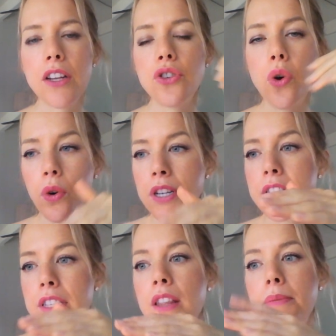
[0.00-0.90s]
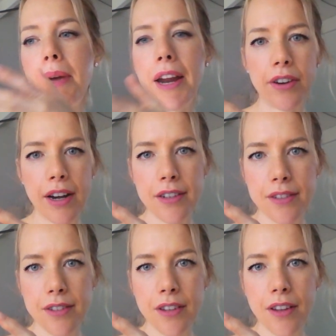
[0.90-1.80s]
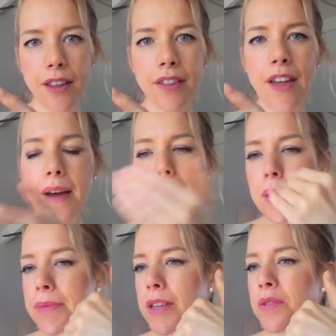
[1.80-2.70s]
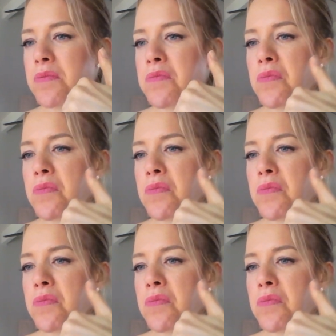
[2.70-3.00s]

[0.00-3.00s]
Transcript: towards the parents that maybe